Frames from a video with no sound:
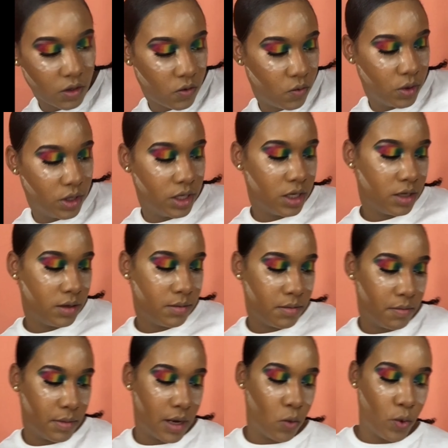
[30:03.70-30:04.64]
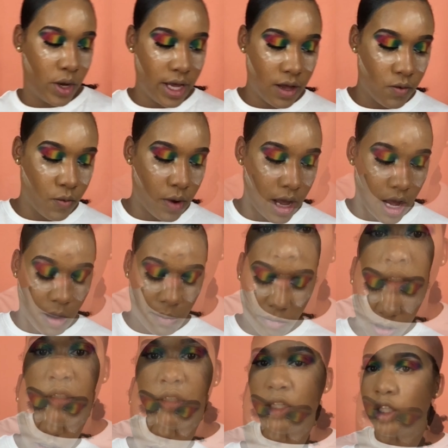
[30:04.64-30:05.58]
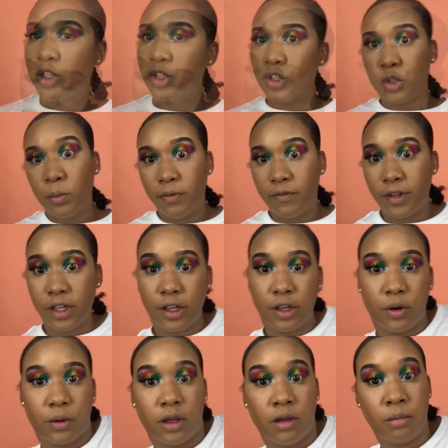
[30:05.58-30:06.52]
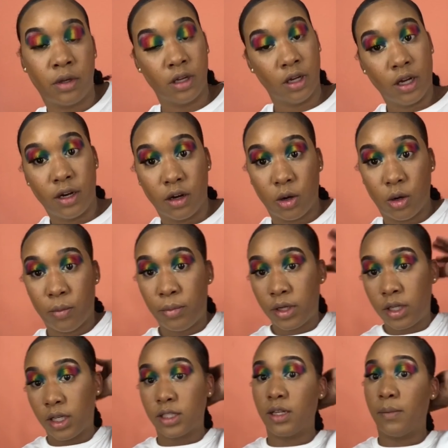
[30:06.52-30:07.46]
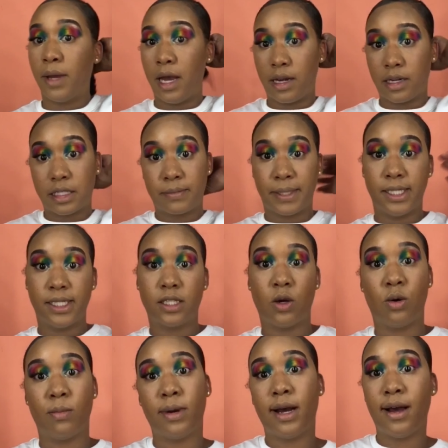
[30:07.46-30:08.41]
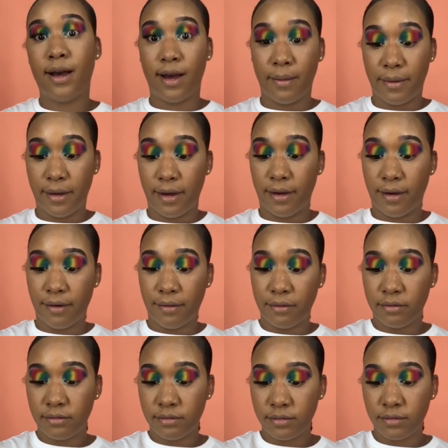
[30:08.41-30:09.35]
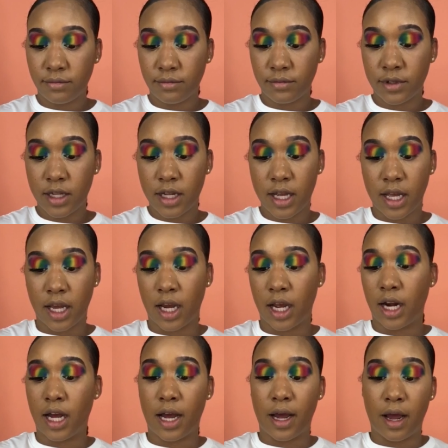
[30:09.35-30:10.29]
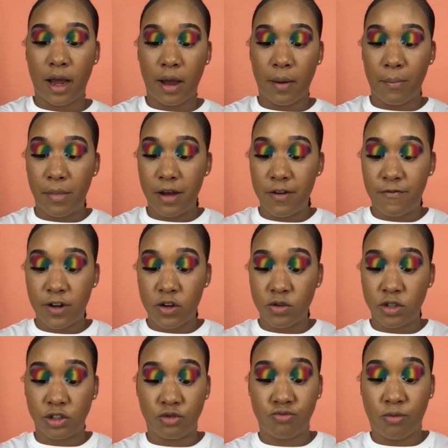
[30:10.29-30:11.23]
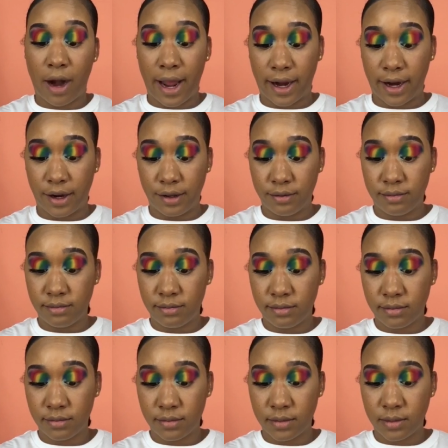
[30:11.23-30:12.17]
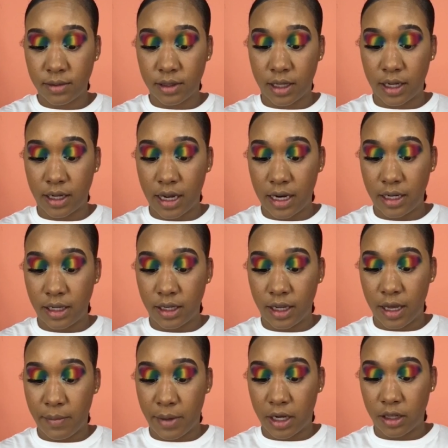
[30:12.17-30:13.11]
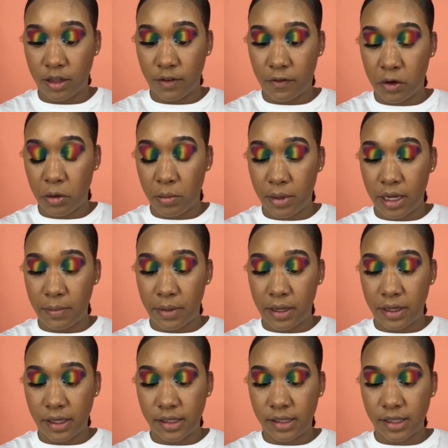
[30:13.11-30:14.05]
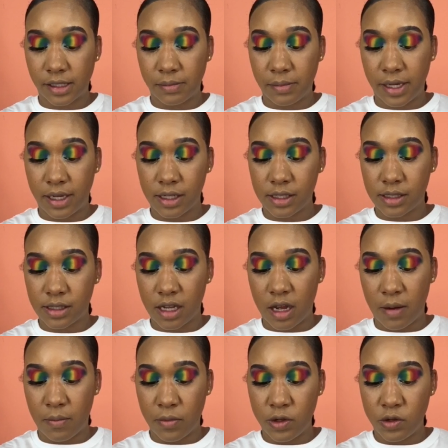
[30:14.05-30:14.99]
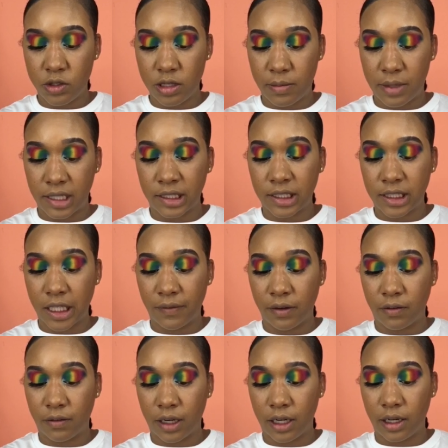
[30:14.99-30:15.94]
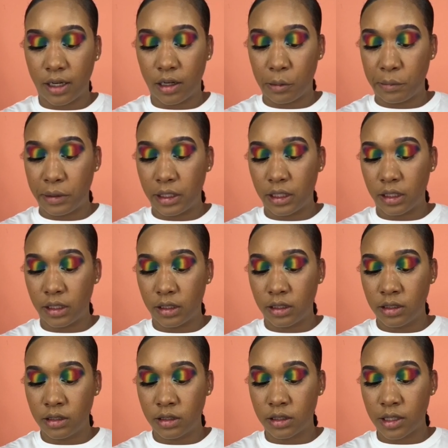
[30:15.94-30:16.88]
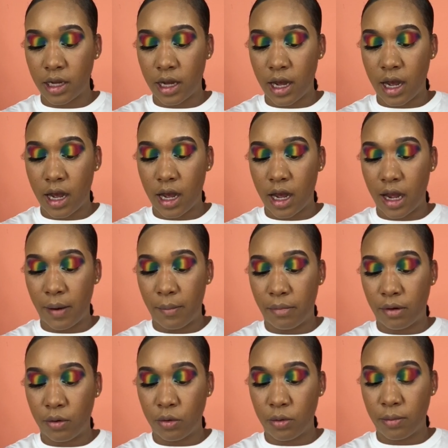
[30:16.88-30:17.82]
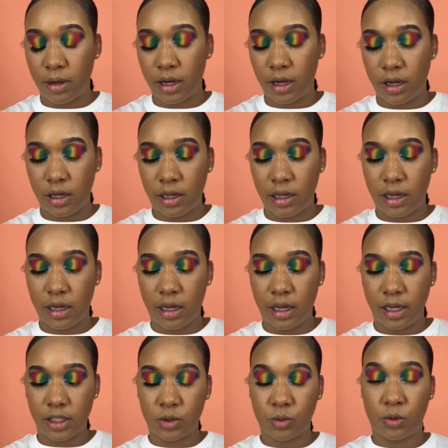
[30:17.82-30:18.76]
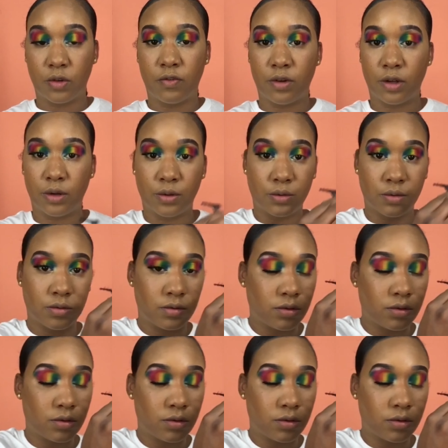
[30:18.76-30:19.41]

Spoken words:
with my Wet n Wild bronzer. Just the video keep cutting off because I'm out of space on my iPad. And my phone is raggedy. Like, I need to get my other phone back, my XS Max. I'm using my 7 right now because I broke my actual phone.